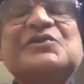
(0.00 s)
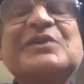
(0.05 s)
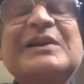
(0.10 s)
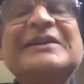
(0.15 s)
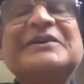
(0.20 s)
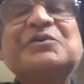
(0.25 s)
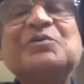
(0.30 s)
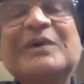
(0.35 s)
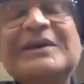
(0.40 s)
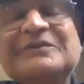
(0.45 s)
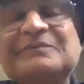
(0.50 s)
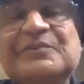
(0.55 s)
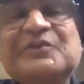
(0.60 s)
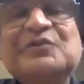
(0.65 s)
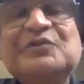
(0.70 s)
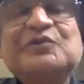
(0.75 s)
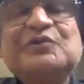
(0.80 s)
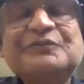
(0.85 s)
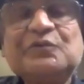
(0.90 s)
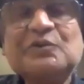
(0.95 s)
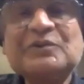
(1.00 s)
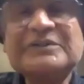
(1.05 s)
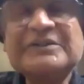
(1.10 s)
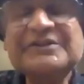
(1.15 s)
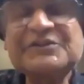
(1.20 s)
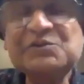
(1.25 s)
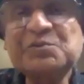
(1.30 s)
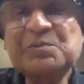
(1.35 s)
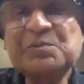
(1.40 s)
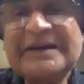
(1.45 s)
really quite beautiful
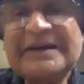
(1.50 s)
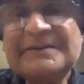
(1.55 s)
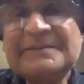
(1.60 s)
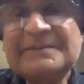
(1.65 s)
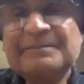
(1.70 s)
this way.